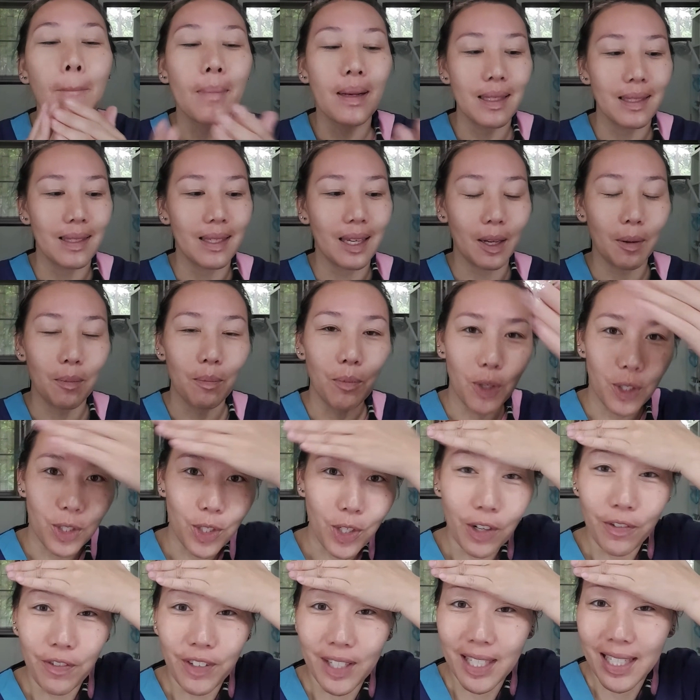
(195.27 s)
It's like more
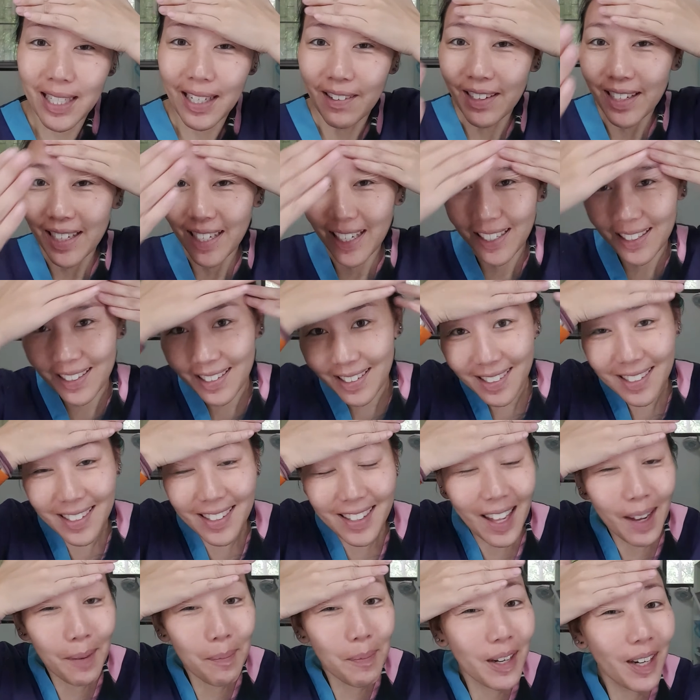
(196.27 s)
surface area, just
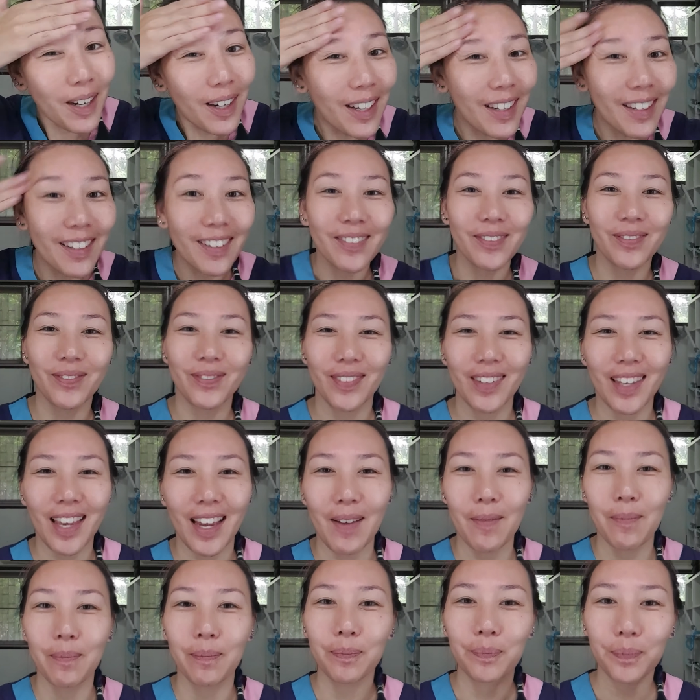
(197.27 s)
slap it on.
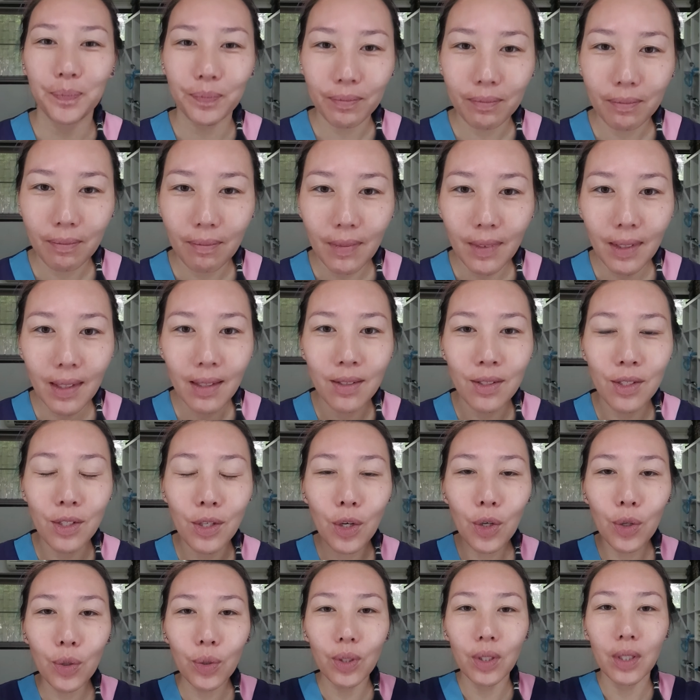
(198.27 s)
Okay,
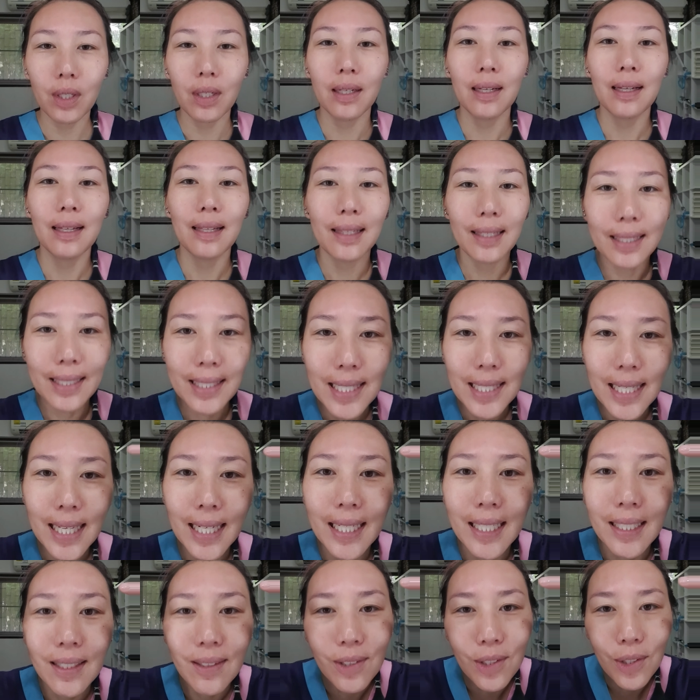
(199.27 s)
so let's
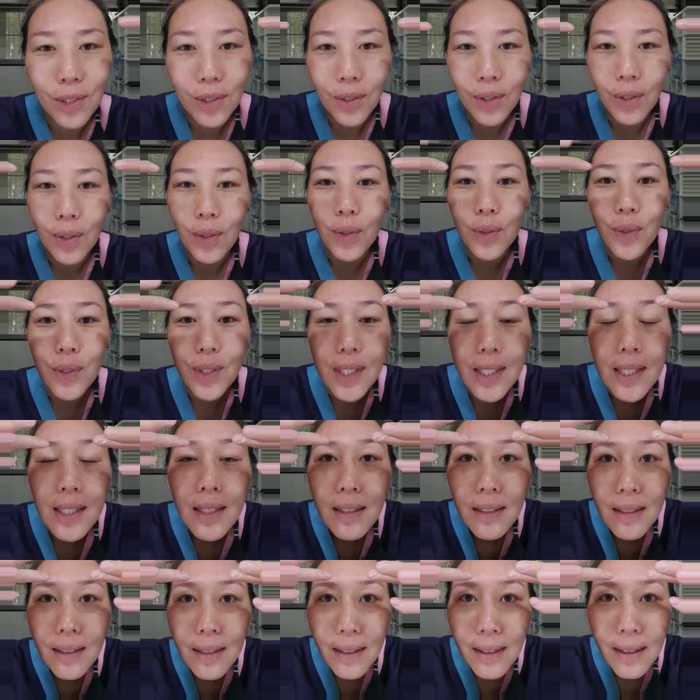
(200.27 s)
get into those
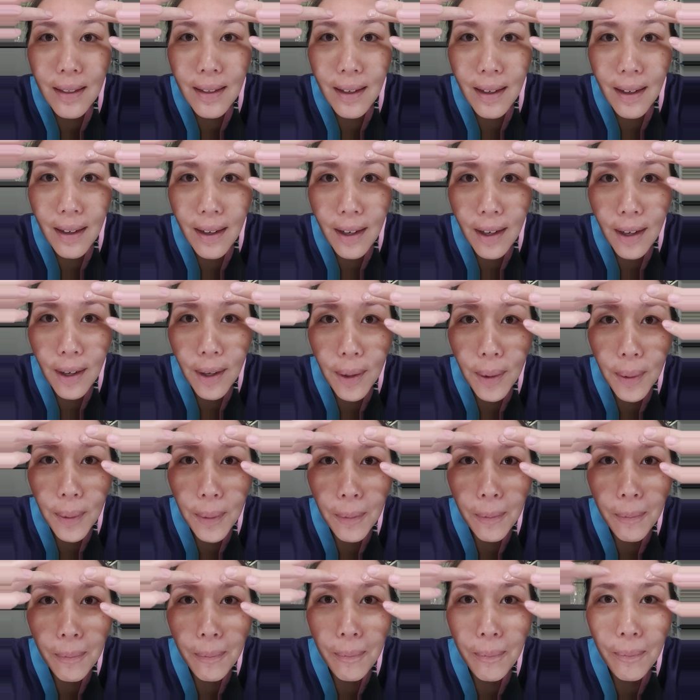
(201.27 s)

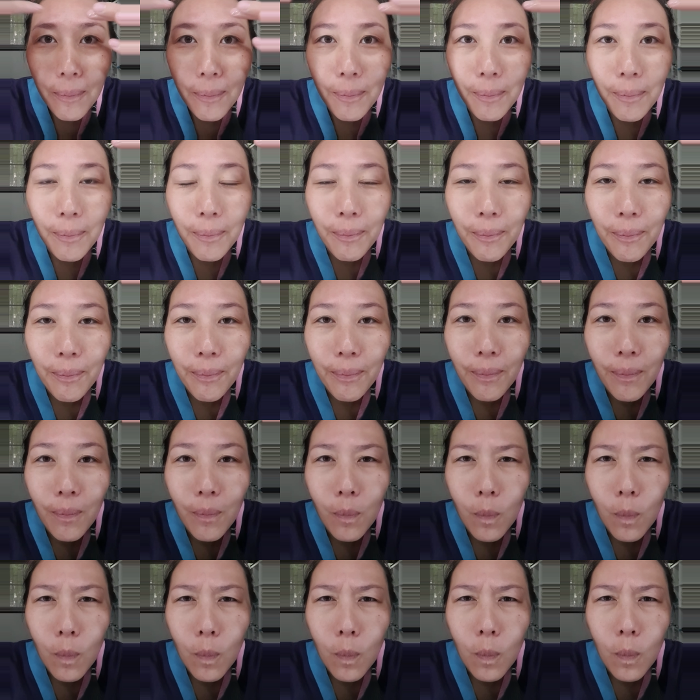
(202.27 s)
frown
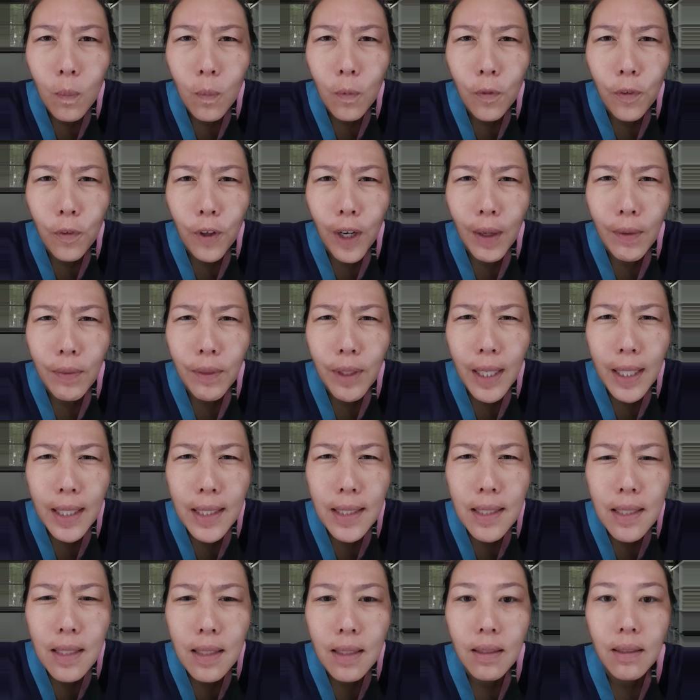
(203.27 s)

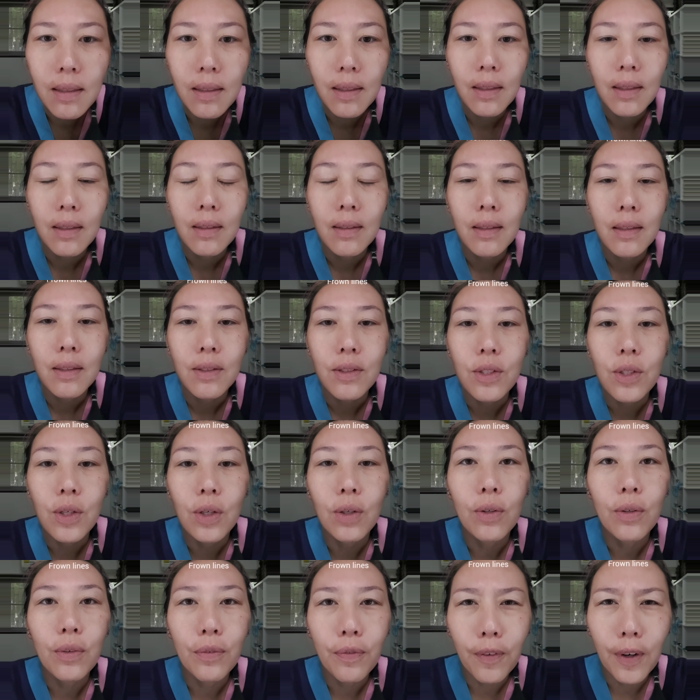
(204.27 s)
lines.
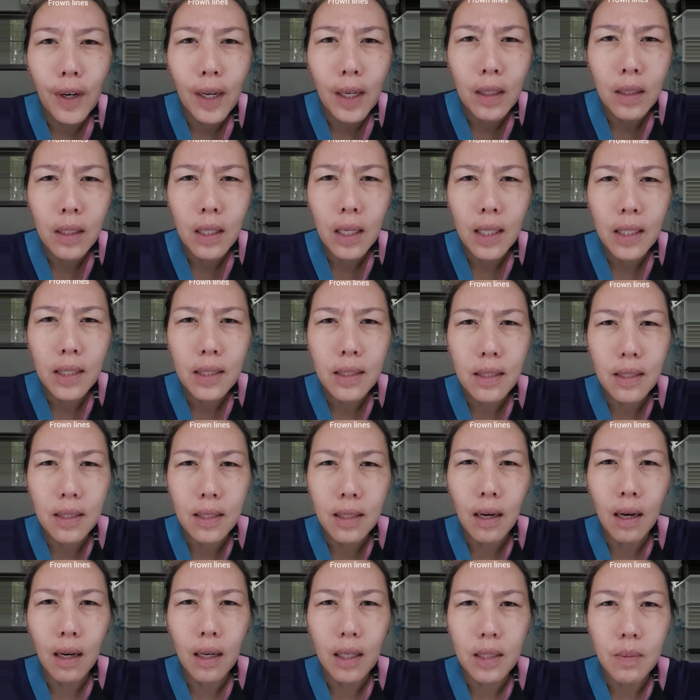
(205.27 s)
So frown lines is
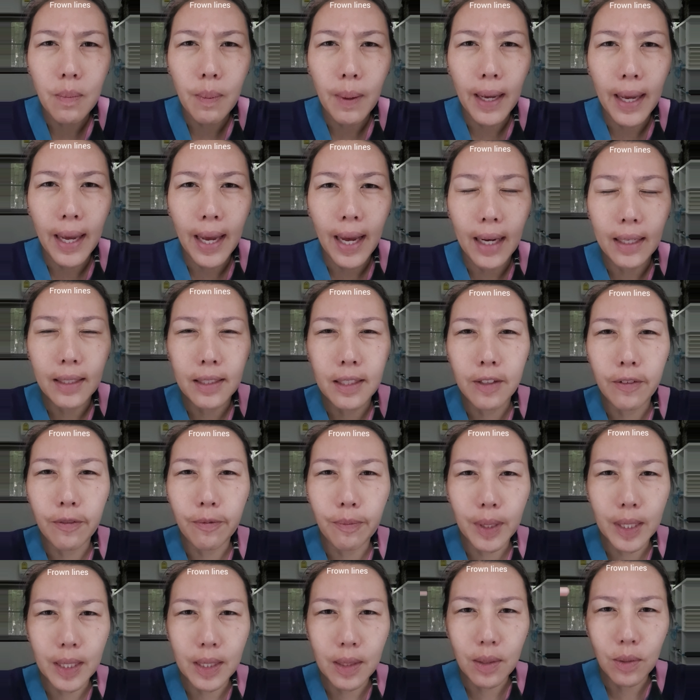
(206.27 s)
caused by active
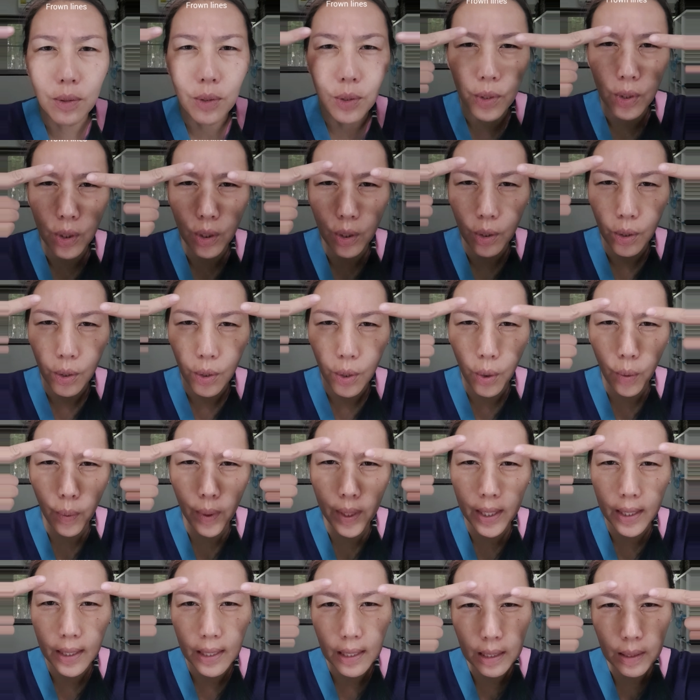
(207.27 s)
muscles
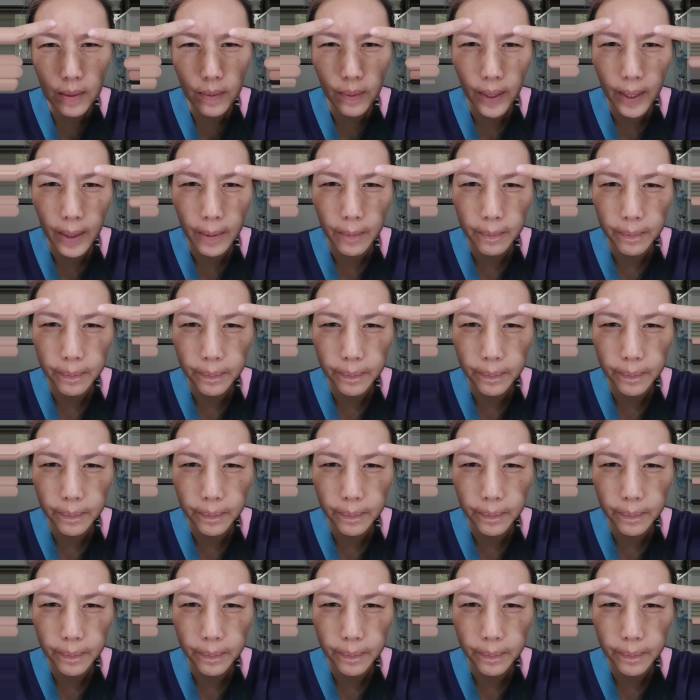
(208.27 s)
going this way,